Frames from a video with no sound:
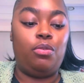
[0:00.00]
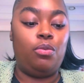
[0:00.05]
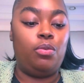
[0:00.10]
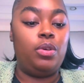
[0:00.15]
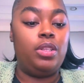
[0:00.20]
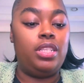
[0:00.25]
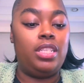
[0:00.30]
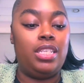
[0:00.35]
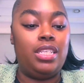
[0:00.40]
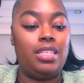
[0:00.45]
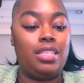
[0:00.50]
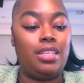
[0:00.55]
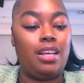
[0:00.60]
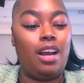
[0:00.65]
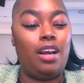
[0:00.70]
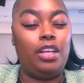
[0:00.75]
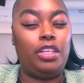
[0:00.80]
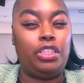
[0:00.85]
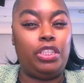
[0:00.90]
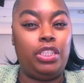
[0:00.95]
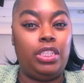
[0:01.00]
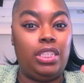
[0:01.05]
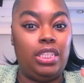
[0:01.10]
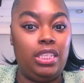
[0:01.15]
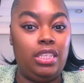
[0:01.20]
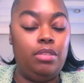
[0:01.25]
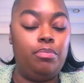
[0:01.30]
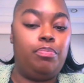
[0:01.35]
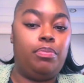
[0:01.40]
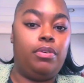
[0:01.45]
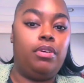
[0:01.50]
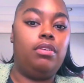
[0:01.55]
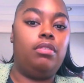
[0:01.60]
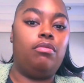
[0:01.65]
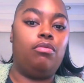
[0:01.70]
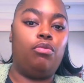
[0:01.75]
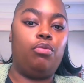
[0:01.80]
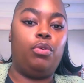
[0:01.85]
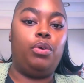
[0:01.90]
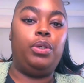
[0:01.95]
on this deep
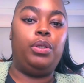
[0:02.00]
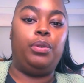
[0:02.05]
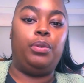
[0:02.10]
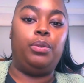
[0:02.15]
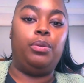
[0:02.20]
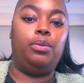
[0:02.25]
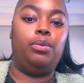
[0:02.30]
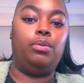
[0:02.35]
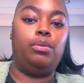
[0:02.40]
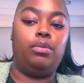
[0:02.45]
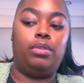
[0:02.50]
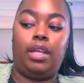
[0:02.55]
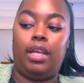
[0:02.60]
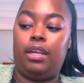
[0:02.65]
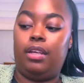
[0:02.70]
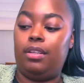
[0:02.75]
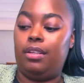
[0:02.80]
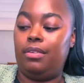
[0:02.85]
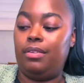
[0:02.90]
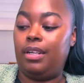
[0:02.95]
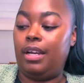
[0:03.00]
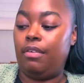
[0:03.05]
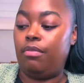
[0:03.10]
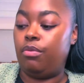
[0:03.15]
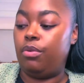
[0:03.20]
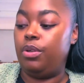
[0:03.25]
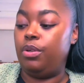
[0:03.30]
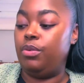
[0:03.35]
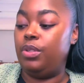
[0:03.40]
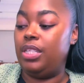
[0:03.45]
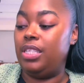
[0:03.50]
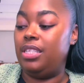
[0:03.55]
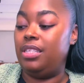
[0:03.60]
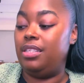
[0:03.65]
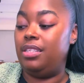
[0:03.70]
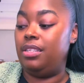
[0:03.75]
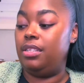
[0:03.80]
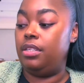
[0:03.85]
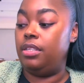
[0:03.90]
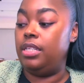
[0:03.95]
royal, like, not royal, this
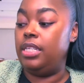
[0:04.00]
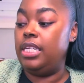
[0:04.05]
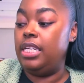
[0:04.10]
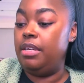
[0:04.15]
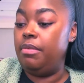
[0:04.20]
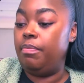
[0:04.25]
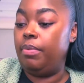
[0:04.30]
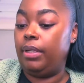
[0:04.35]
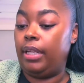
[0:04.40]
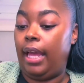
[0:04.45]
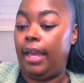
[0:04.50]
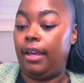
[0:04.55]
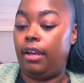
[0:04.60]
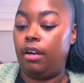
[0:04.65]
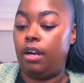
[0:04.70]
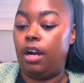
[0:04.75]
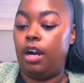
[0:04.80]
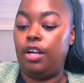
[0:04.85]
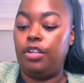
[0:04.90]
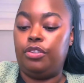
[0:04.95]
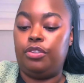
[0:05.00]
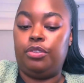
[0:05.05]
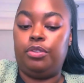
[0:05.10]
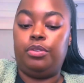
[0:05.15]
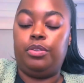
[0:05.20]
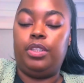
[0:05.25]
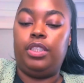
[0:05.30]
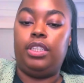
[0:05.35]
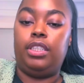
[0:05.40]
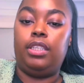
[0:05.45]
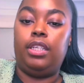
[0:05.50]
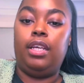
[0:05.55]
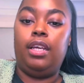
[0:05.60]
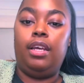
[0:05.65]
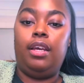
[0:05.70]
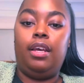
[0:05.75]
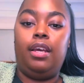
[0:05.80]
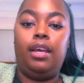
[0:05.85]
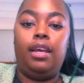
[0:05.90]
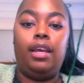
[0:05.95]
deep, like, hunter green.
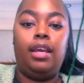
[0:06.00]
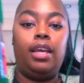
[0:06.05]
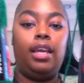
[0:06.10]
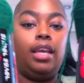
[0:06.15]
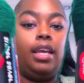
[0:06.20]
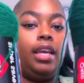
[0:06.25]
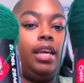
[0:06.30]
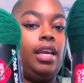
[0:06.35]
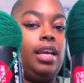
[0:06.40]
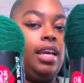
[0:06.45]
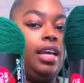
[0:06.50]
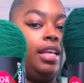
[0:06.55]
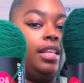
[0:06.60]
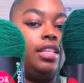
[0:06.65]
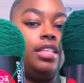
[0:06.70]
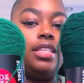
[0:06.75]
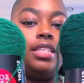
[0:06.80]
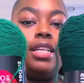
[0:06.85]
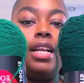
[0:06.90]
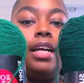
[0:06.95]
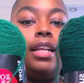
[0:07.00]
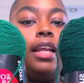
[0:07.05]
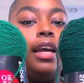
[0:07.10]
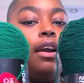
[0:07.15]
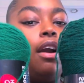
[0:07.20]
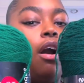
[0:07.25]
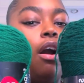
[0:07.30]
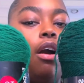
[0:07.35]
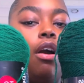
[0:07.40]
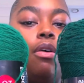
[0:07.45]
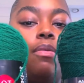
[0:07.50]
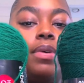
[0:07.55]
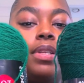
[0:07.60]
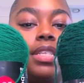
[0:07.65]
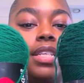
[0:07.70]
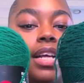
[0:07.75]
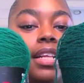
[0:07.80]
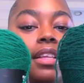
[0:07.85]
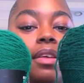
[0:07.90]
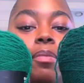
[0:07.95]
And it's not like, oh, it's
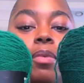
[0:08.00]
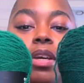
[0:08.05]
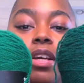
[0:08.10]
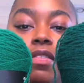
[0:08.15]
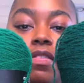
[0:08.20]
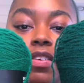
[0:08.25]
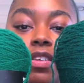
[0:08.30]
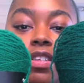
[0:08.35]
not that big of a